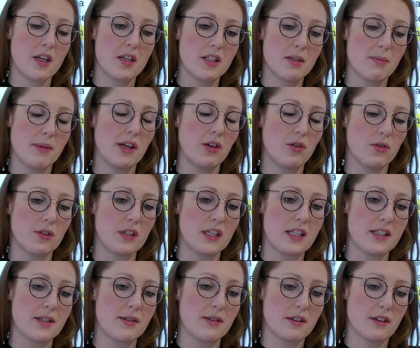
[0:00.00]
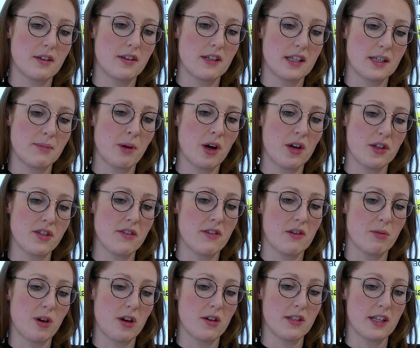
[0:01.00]
make all these parts of the
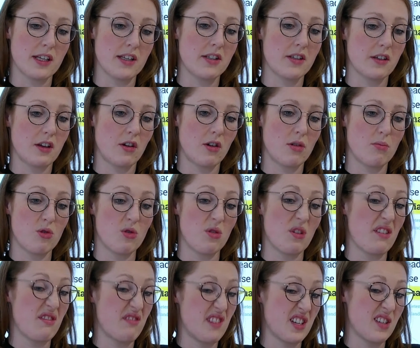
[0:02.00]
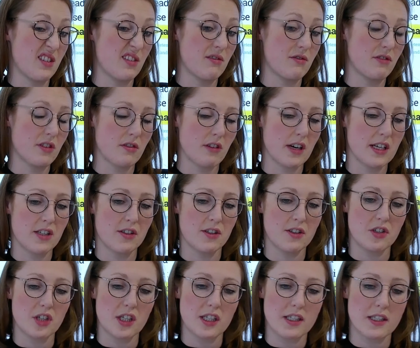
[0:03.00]
process a lot more efficient for the
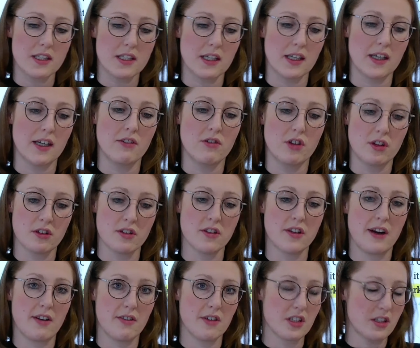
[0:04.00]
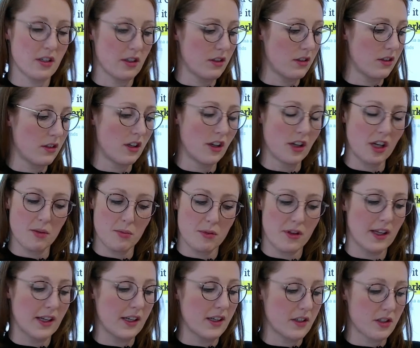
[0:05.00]
radiologist, rather than having to look up
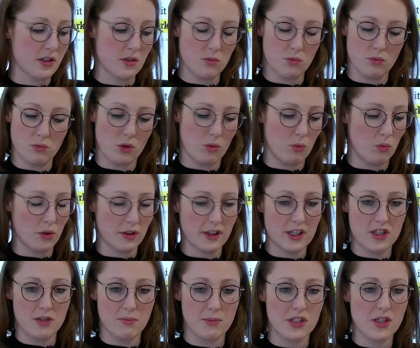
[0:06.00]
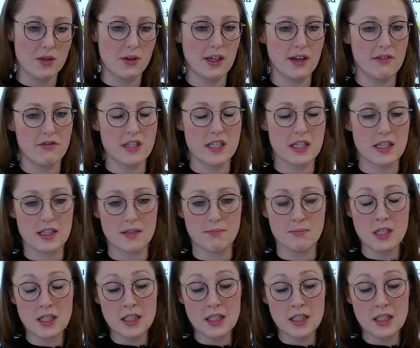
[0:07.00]
things and what they should be doing every time.